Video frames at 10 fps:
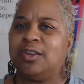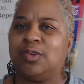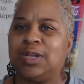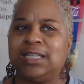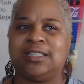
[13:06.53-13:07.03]
A
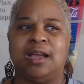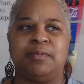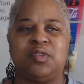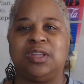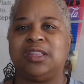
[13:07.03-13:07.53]
lot of
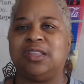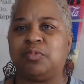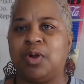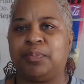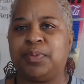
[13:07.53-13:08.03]
times you get these
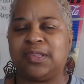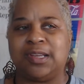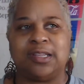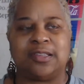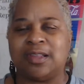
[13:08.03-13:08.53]
workbooks
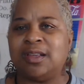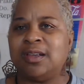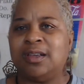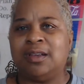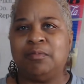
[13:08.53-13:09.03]
and it's
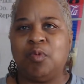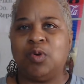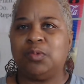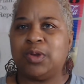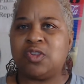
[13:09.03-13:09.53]
more
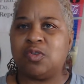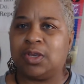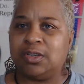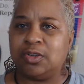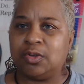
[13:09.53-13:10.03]
than what you
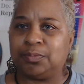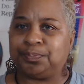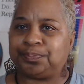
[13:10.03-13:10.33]
can do.